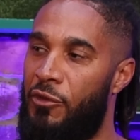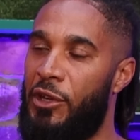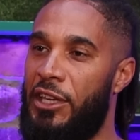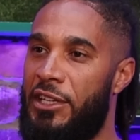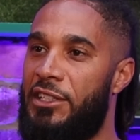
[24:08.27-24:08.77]

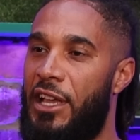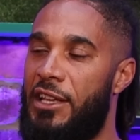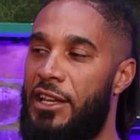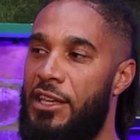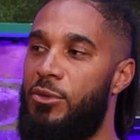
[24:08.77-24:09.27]
I think in his
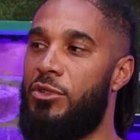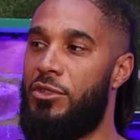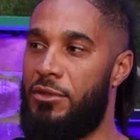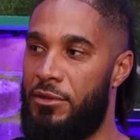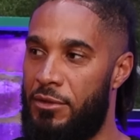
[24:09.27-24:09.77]
heyday, he
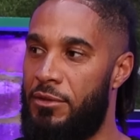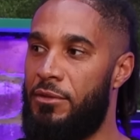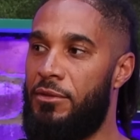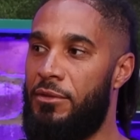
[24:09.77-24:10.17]
was.